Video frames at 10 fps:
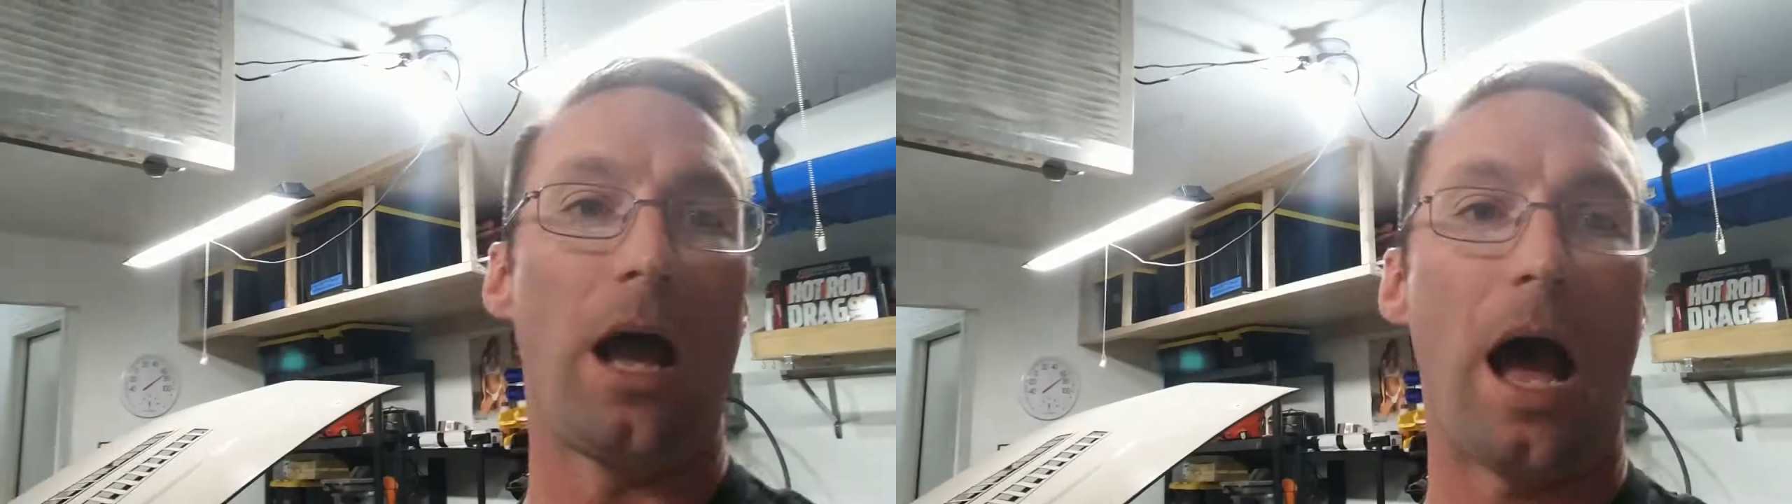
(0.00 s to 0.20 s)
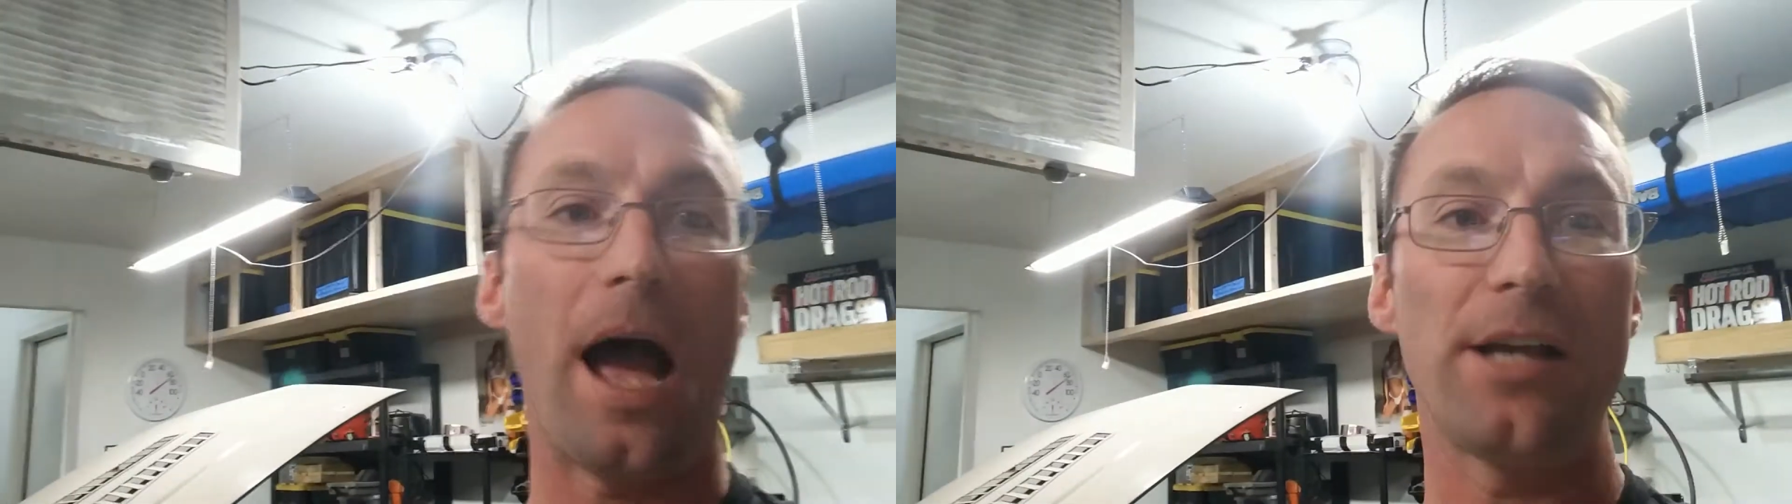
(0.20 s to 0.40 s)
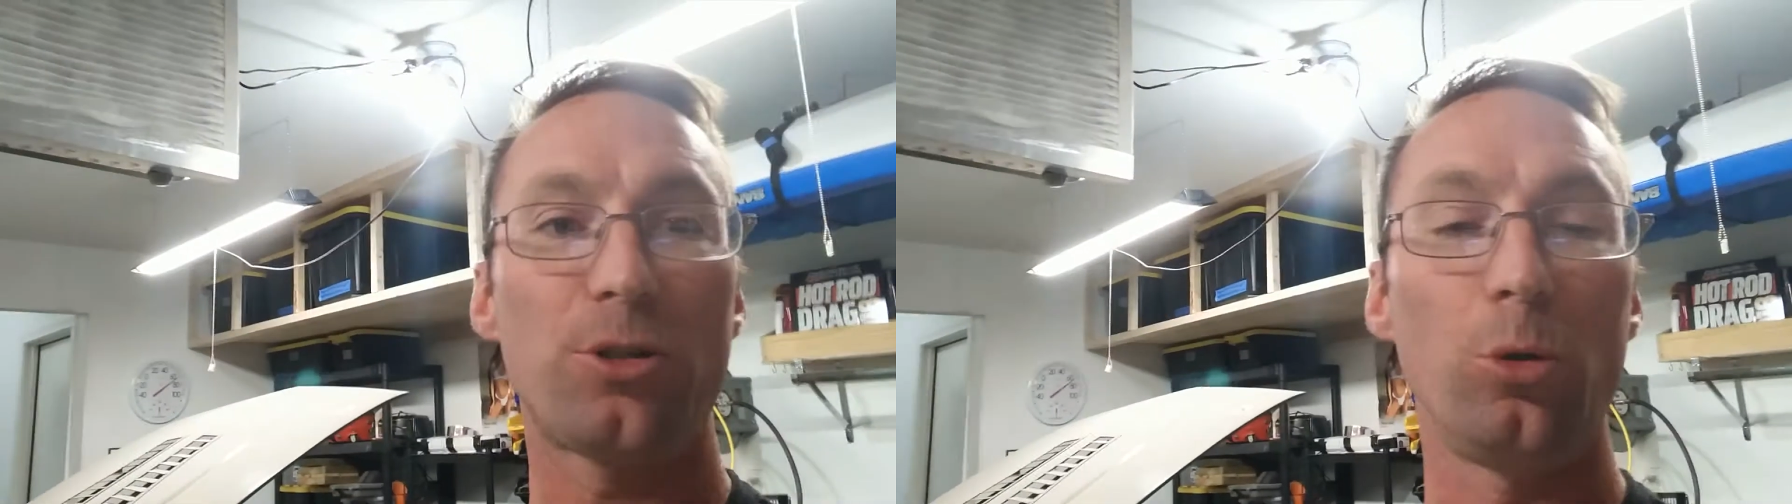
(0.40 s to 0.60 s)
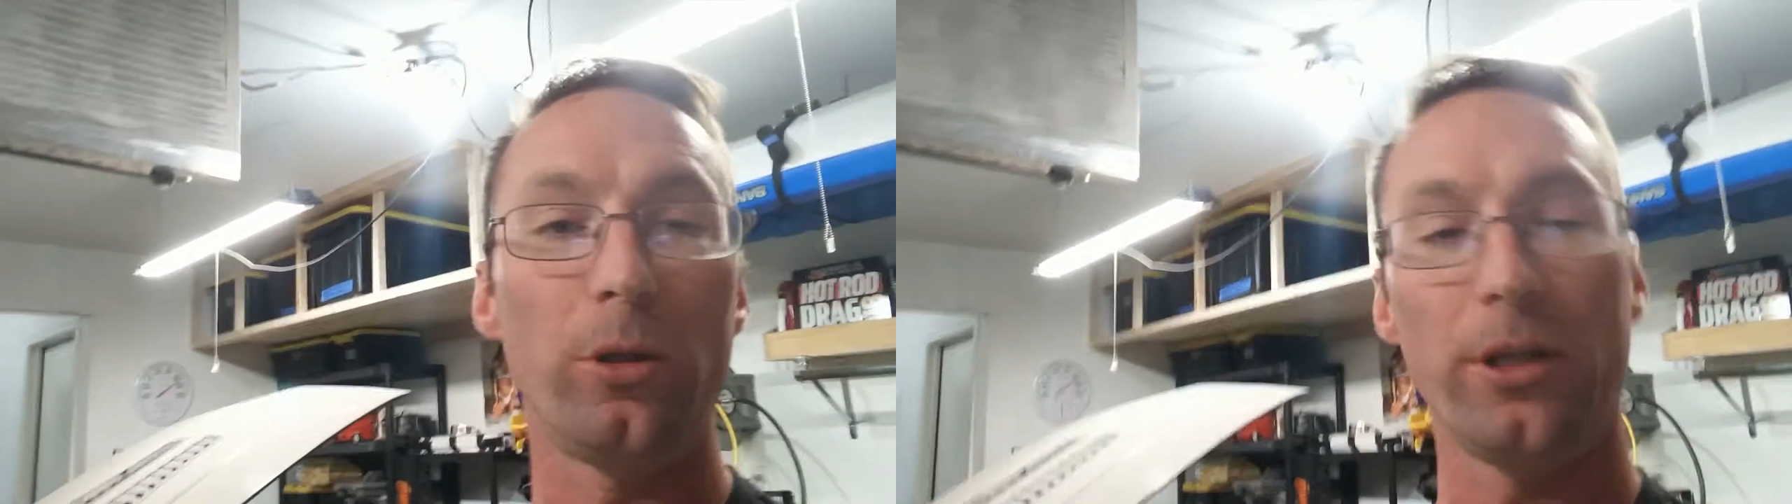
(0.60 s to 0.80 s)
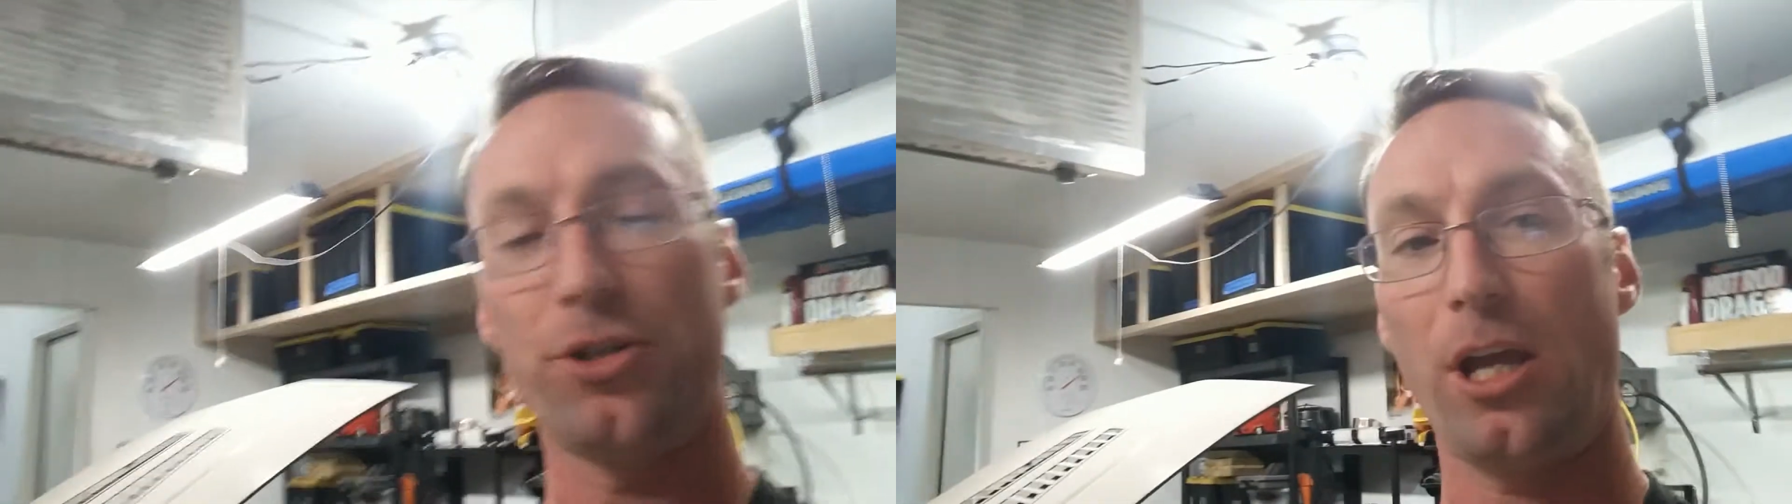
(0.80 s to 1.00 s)
High
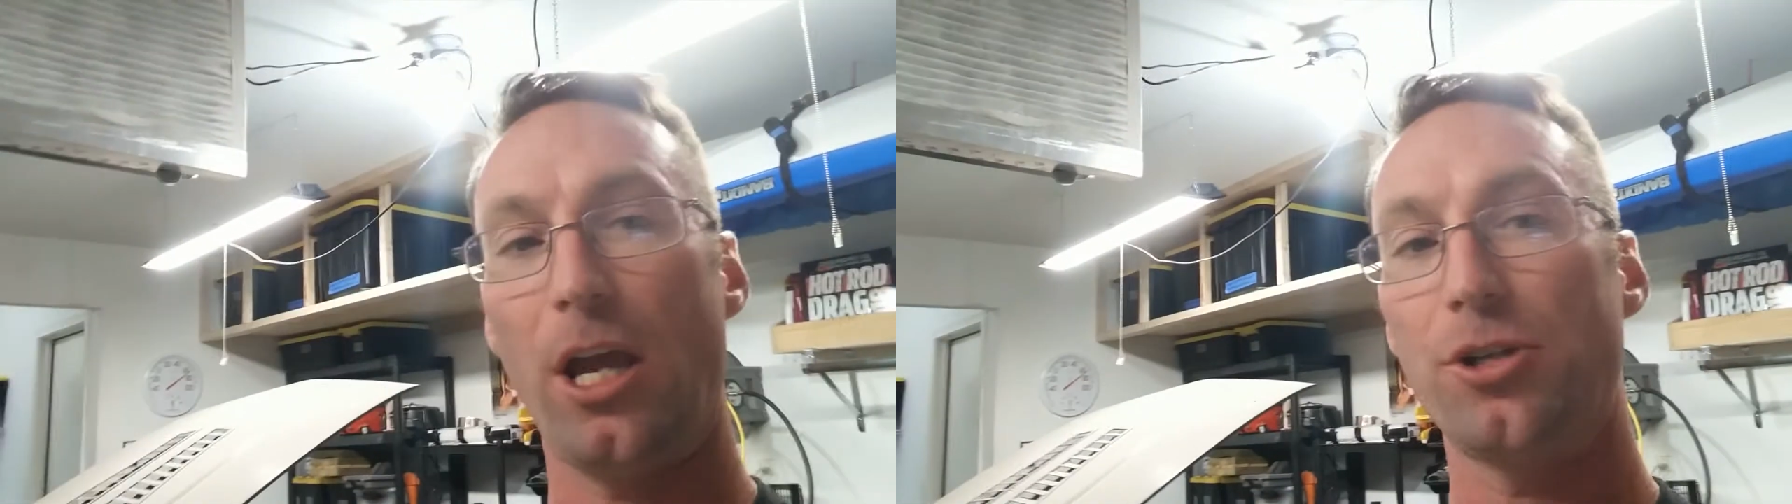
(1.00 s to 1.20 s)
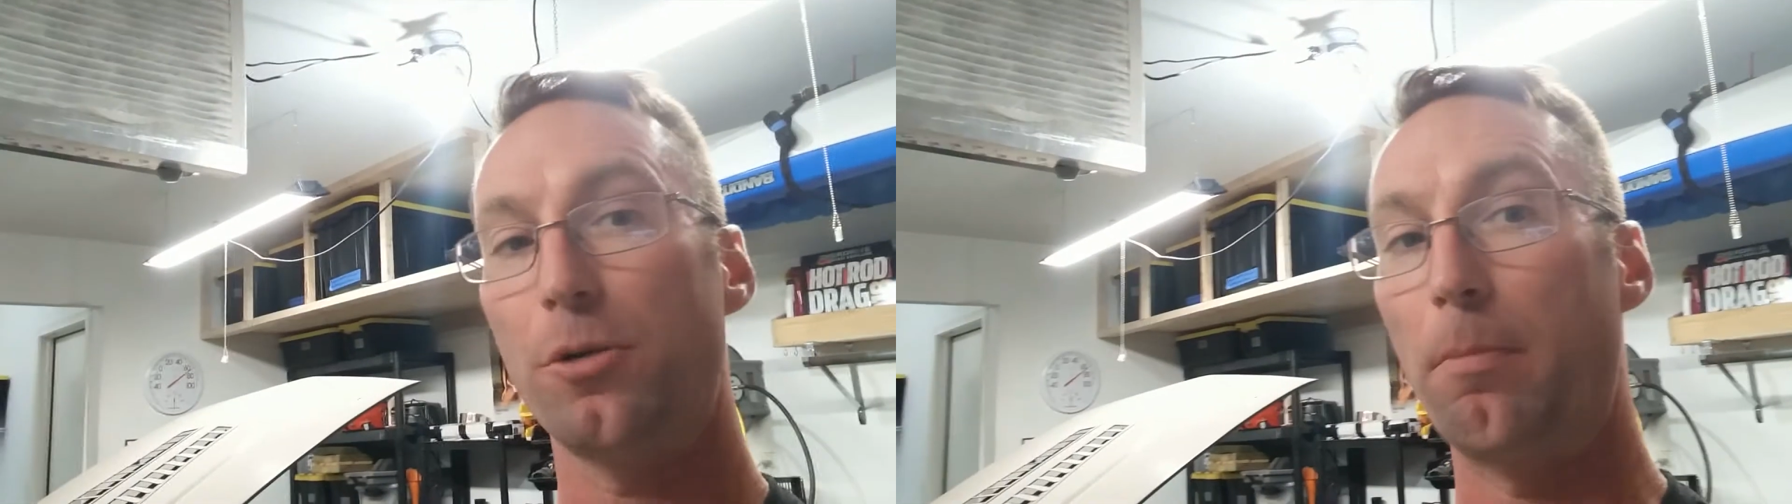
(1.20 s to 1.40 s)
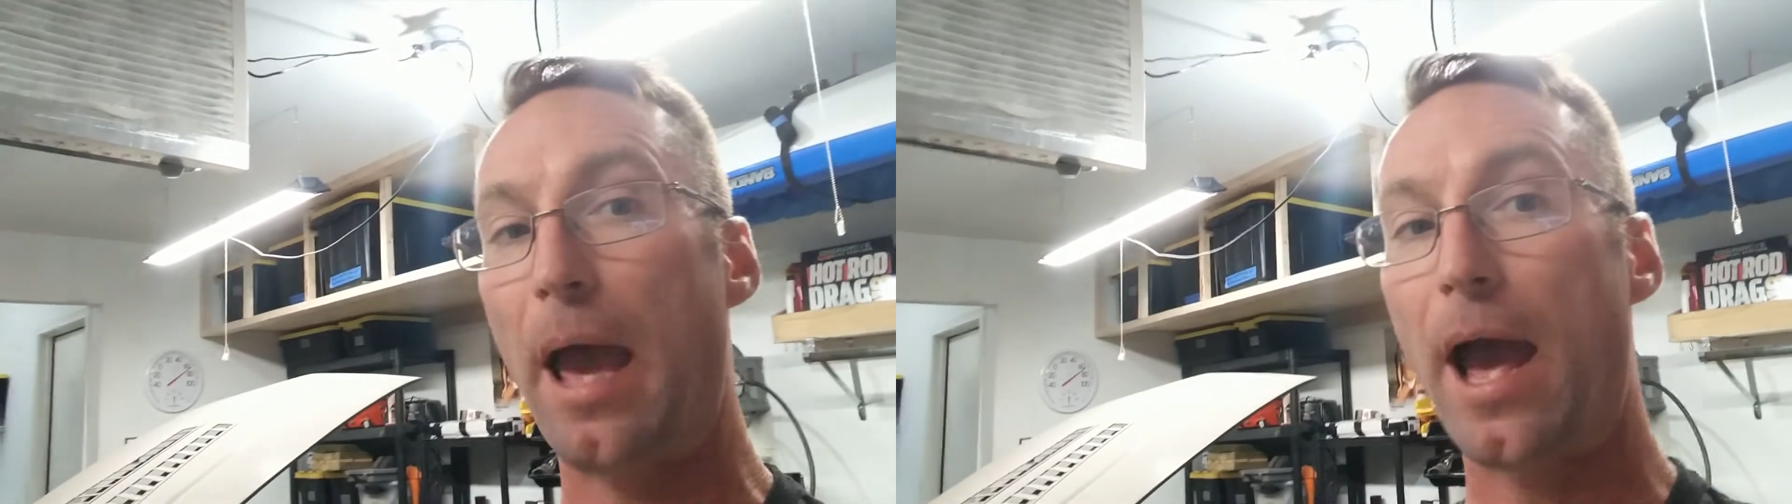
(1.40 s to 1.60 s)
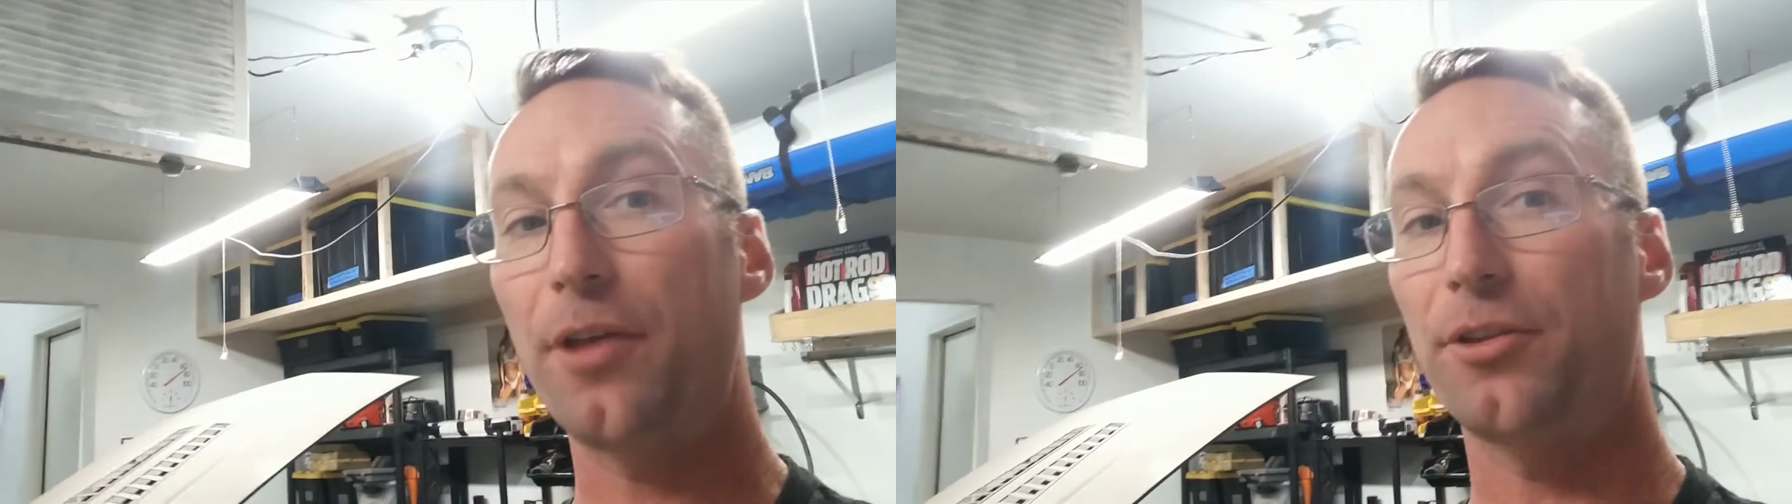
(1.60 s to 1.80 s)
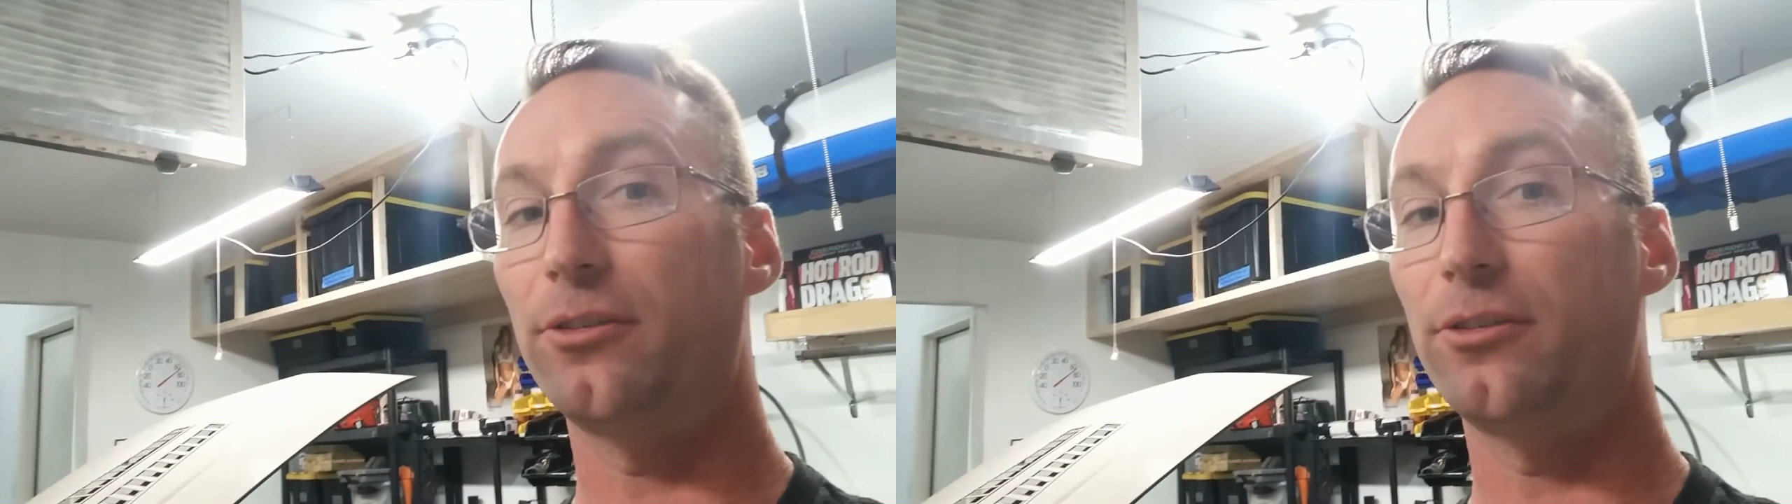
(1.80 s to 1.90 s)
school education math